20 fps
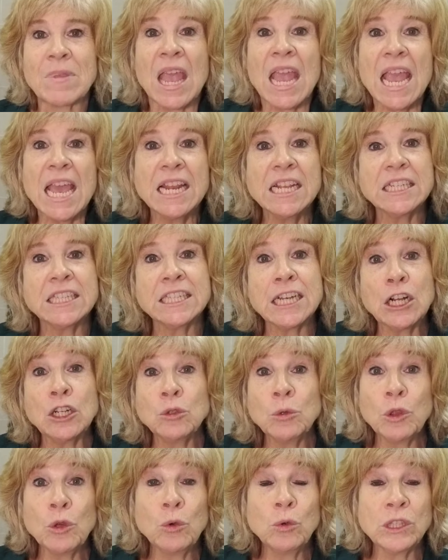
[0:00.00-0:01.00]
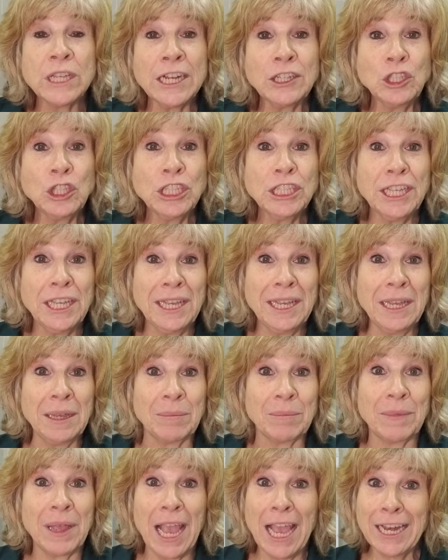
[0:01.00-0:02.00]
And it starts with who's on your
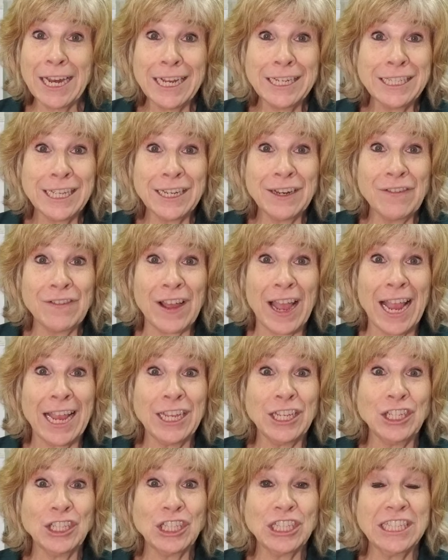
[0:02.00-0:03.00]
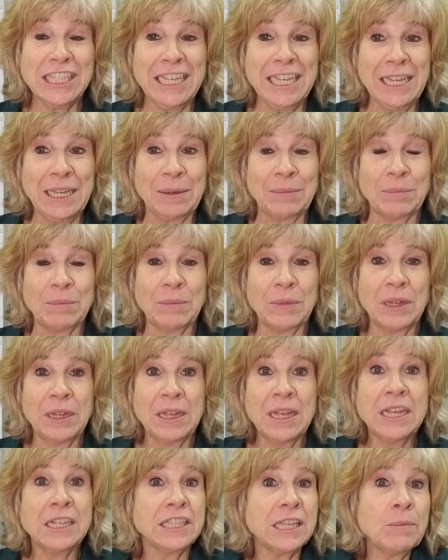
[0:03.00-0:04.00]
team and identifying your team.
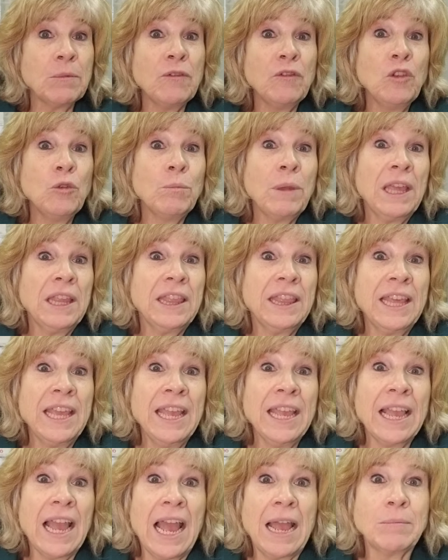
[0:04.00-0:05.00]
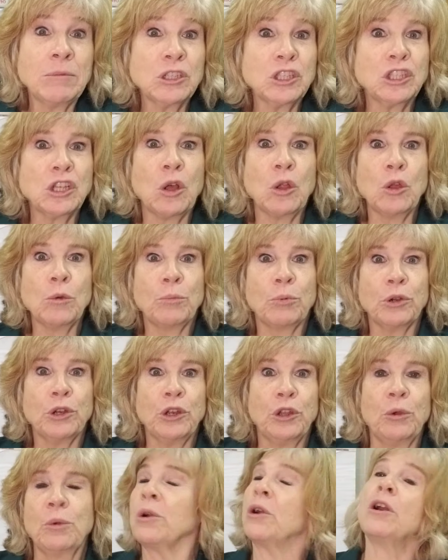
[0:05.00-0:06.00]
Some of you may think, I'm a
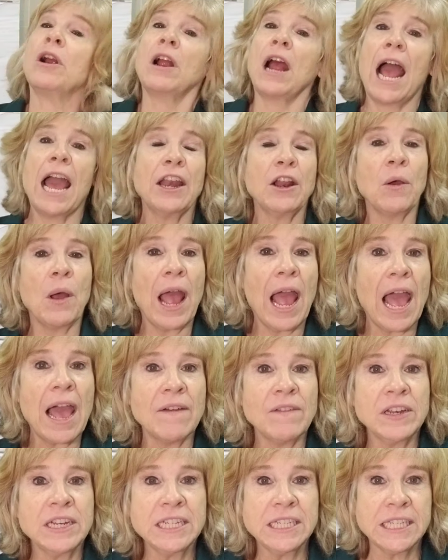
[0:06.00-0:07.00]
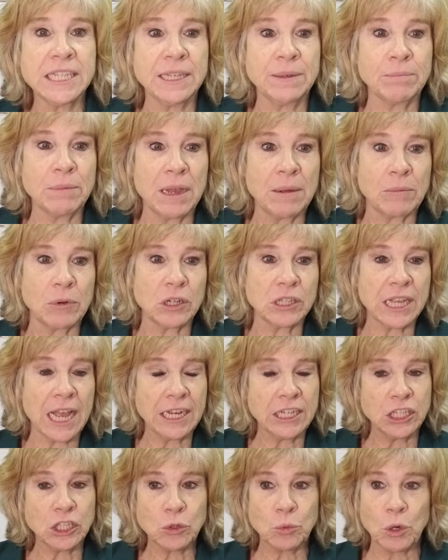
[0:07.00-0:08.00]
solopreneur. I don't have any team members.
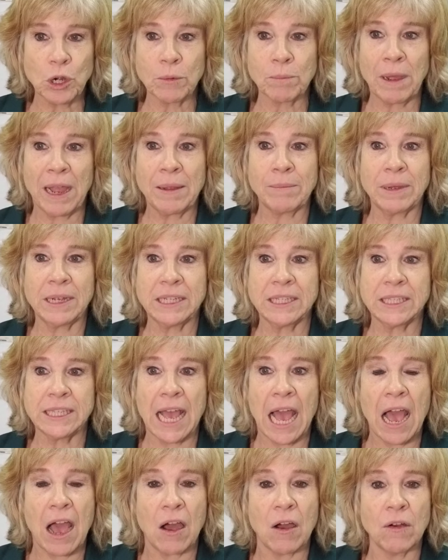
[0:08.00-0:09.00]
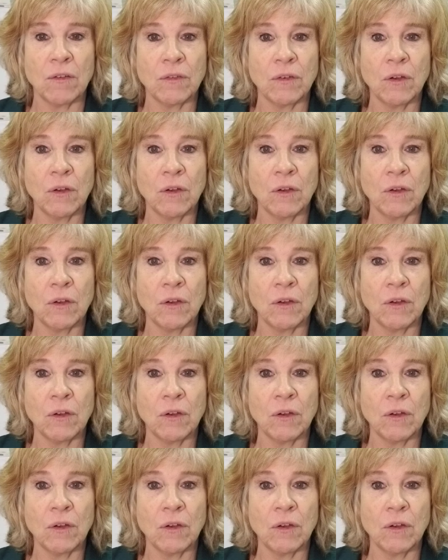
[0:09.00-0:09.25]
I just work by myself.